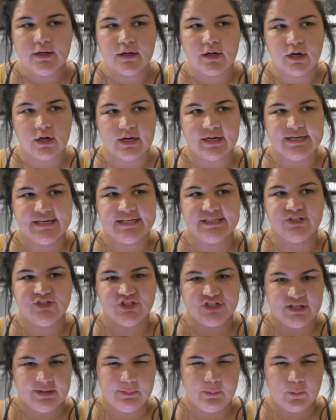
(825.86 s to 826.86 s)
on a
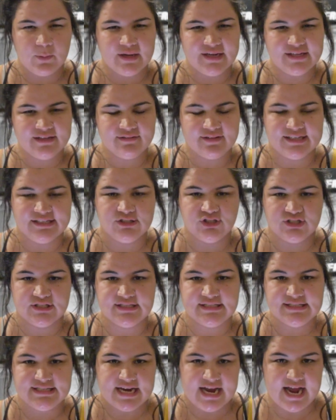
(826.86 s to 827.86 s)
cheap one, like
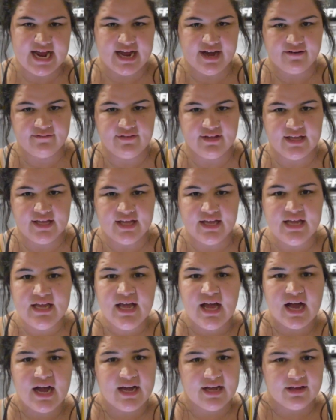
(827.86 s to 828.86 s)
just to have it.
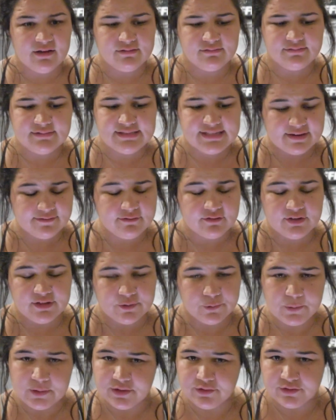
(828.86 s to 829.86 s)
I definitely
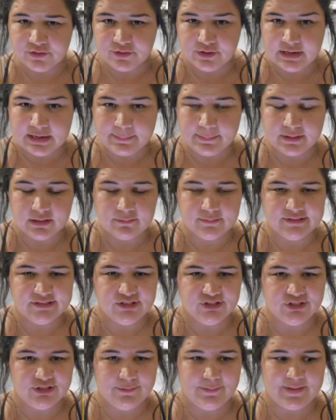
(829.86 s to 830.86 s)
wheel the crap out of my
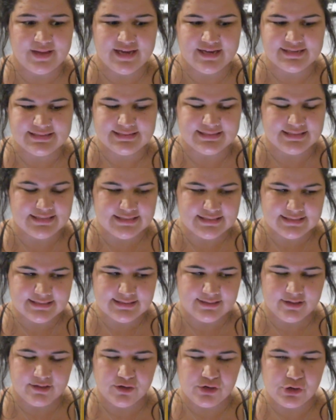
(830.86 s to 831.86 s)
Jeep as is,
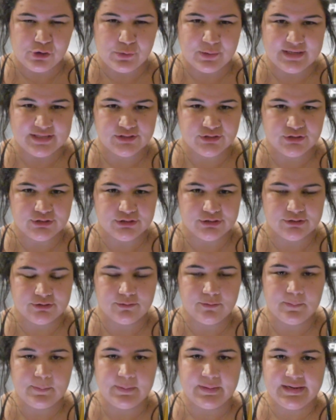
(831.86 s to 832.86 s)
like no
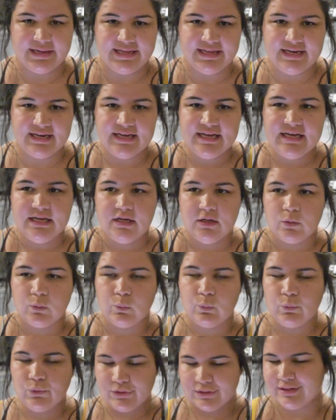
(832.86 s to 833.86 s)
issue, but
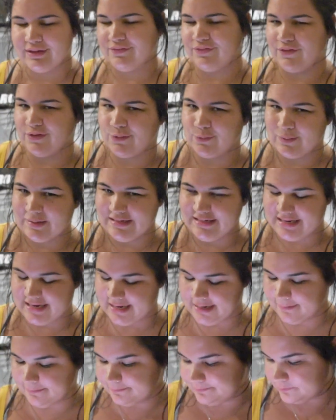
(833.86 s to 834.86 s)
we'll get there one
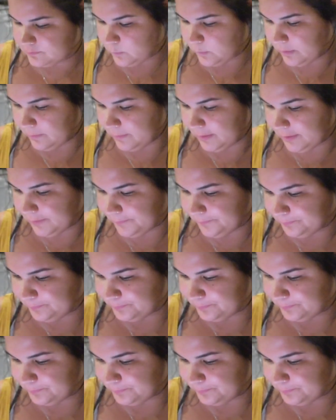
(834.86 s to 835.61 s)
day. We will.